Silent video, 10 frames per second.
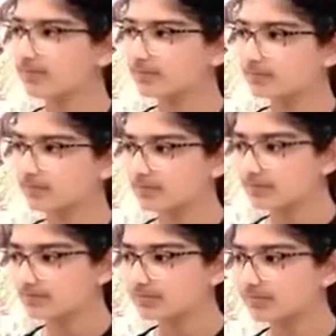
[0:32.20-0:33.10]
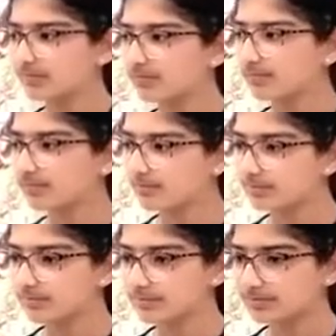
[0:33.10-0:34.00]

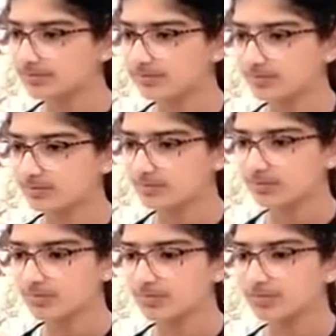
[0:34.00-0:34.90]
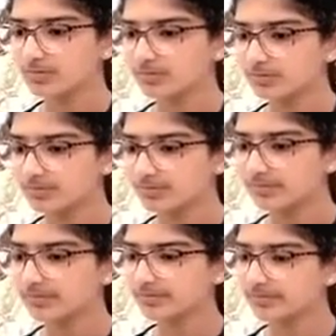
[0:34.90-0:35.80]

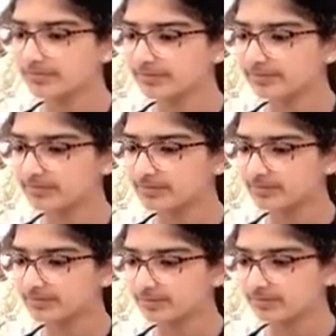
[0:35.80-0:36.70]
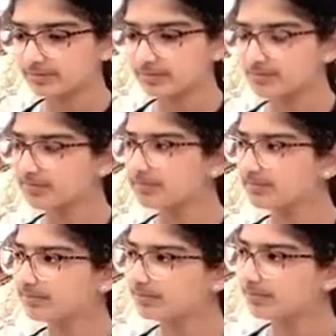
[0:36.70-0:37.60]

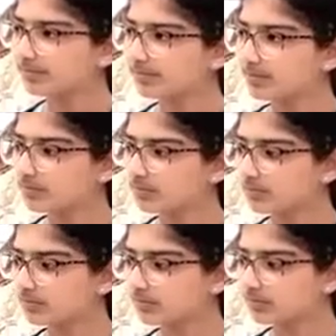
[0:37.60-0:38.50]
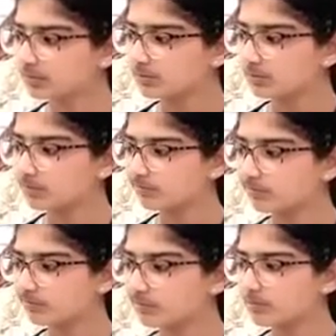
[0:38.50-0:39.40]

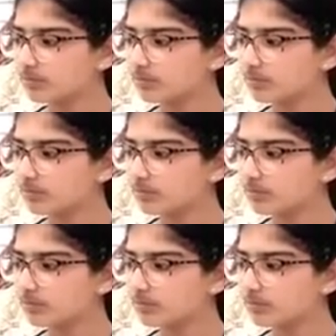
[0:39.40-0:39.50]
(silent)